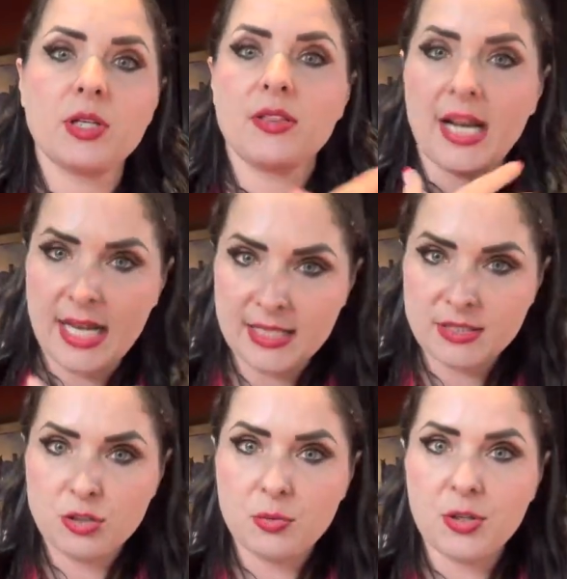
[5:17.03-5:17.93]
that has
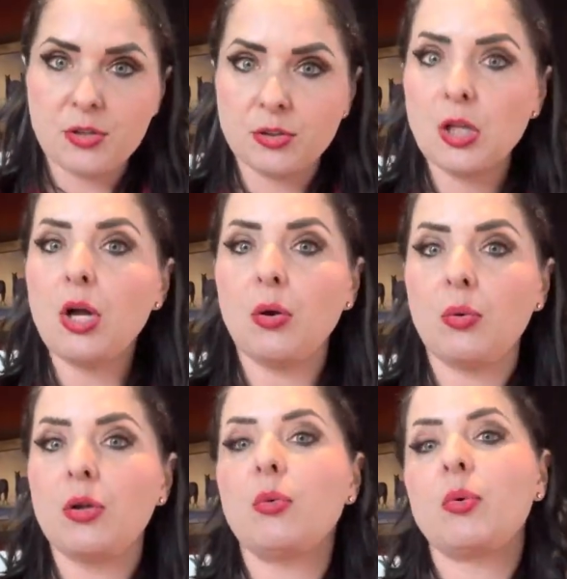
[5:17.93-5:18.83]
to do with your
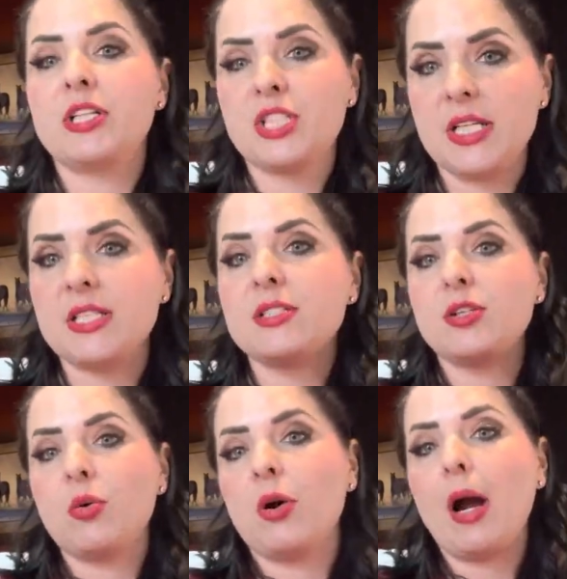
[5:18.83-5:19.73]
loan, which is
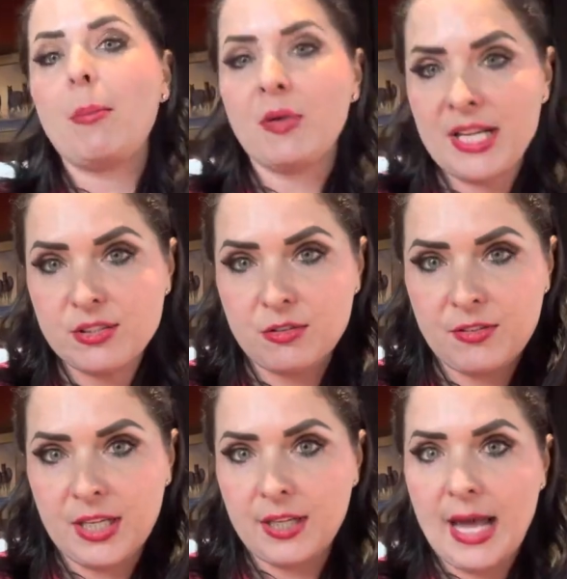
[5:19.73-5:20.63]
your appraisal
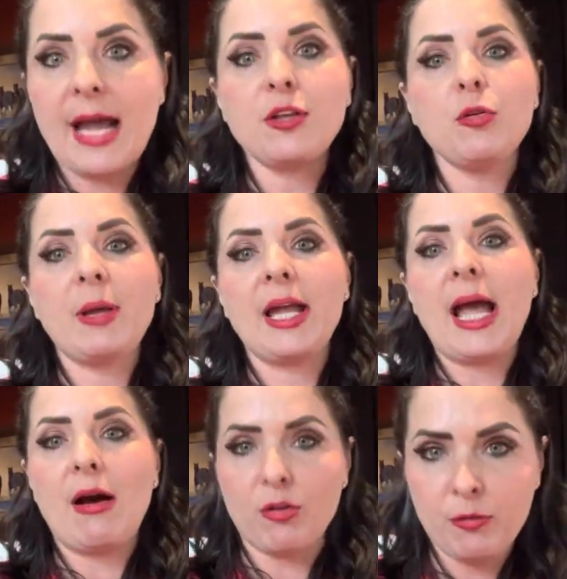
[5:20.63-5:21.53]
fee that you pay
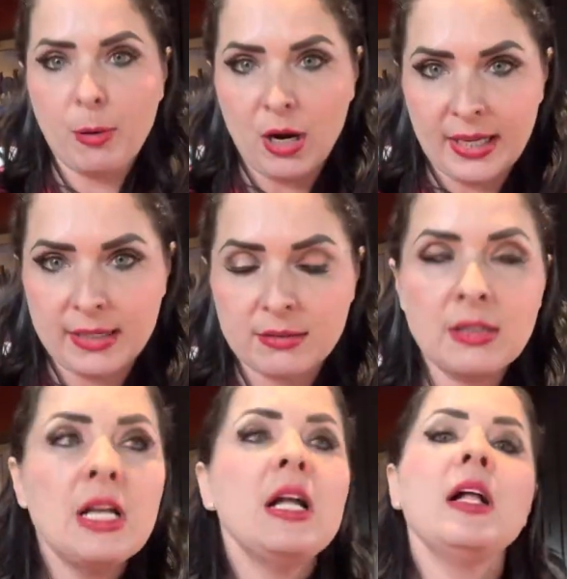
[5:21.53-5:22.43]
out of pocket.
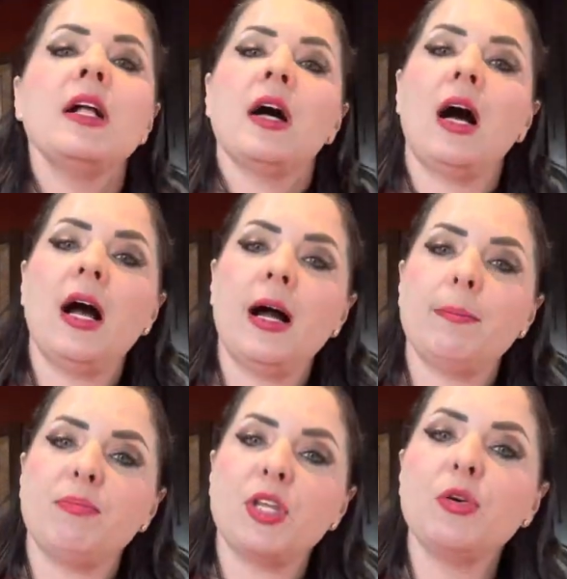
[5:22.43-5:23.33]

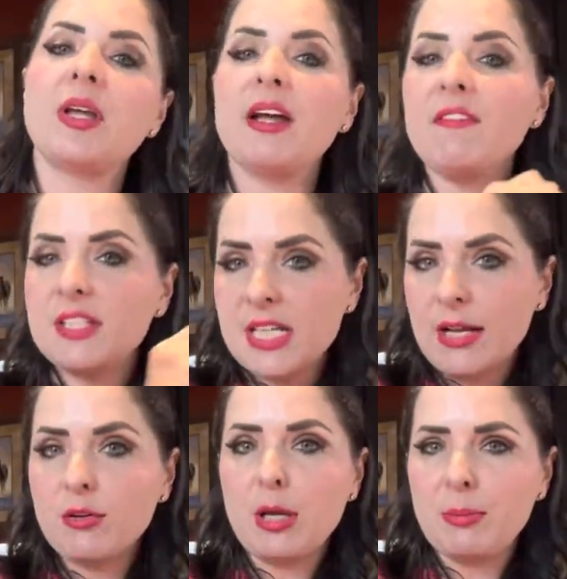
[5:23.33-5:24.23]
You give the
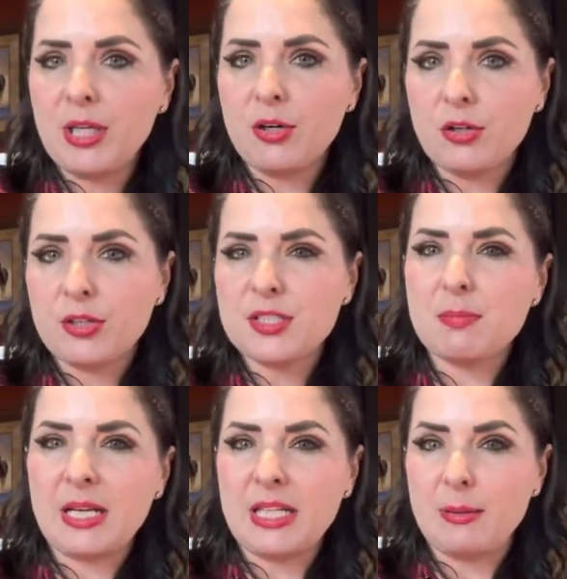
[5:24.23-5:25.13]
title company your earnest
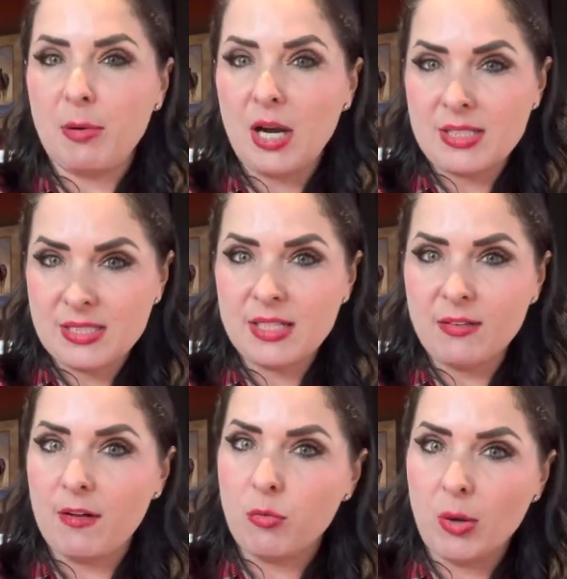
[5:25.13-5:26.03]
money deposit
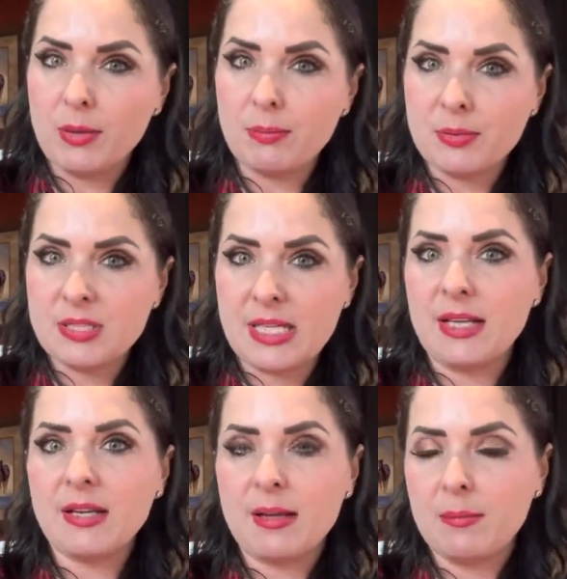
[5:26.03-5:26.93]
of
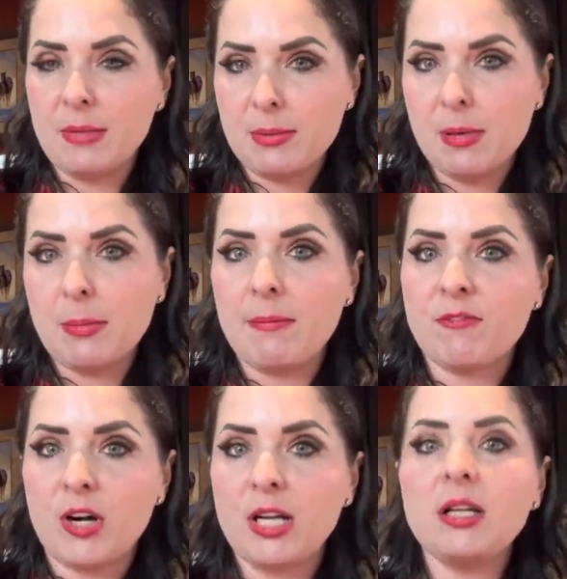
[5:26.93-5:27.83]
1% minimum up
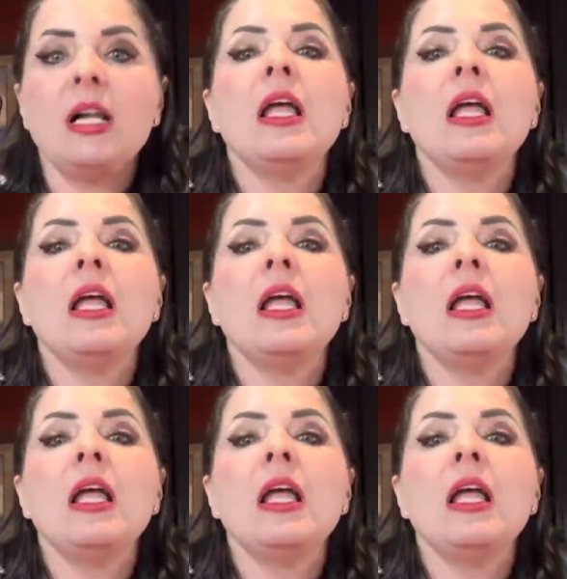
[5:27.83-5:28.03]
front.